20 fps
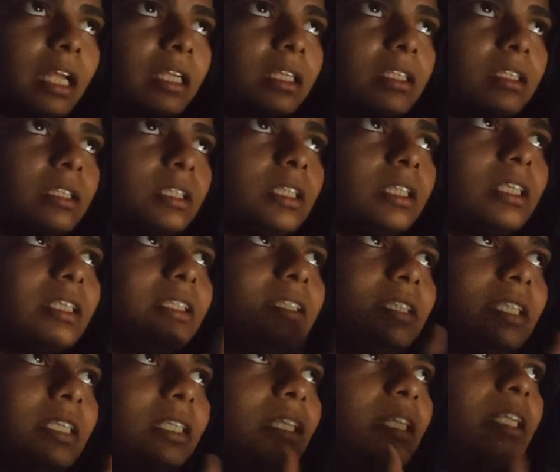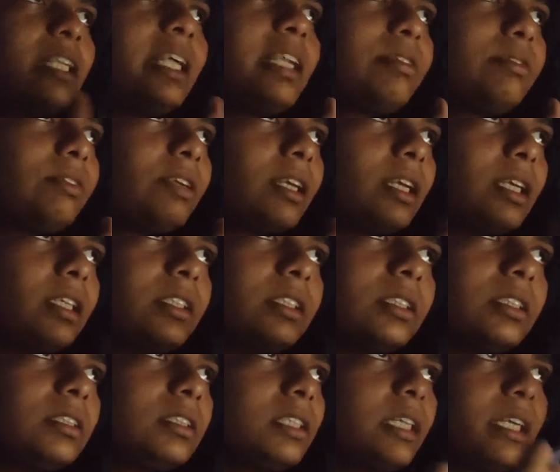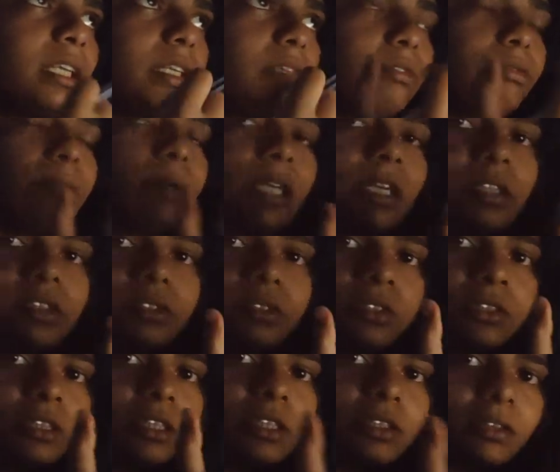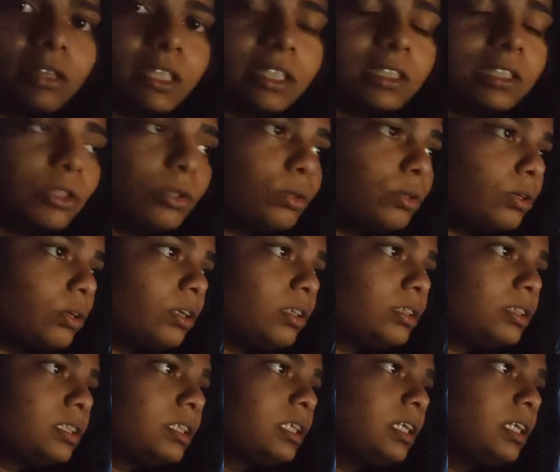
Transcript: and get any clarifications, like if my answers are correct or not.